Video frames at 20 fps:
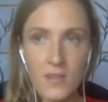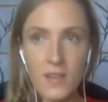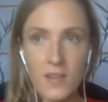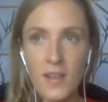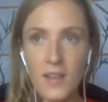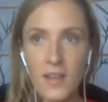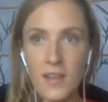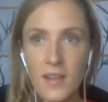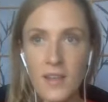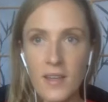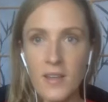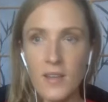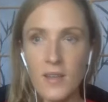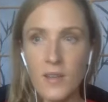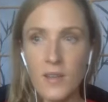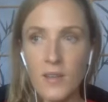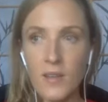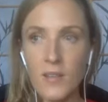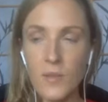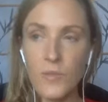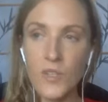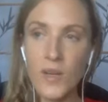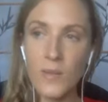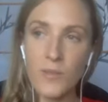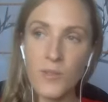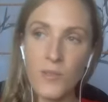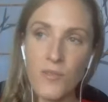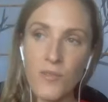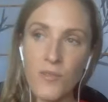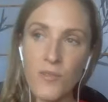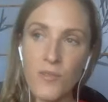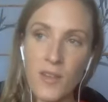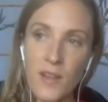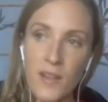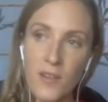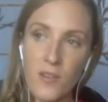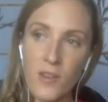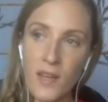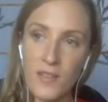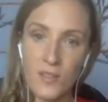Like sometimes you feel
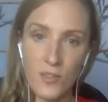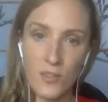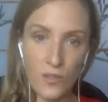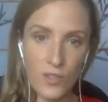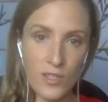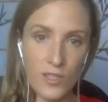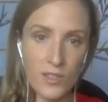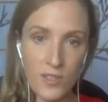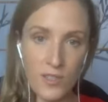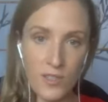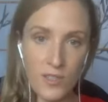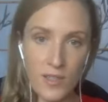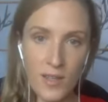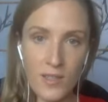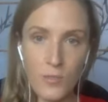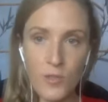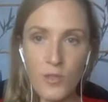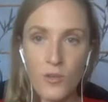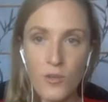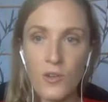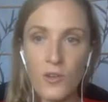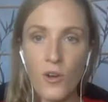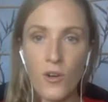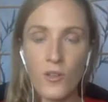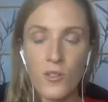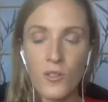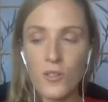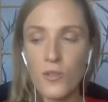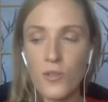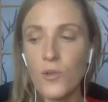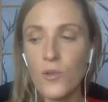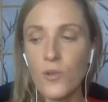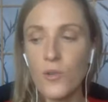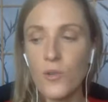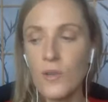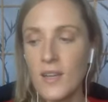like you get sucked into things, but you can also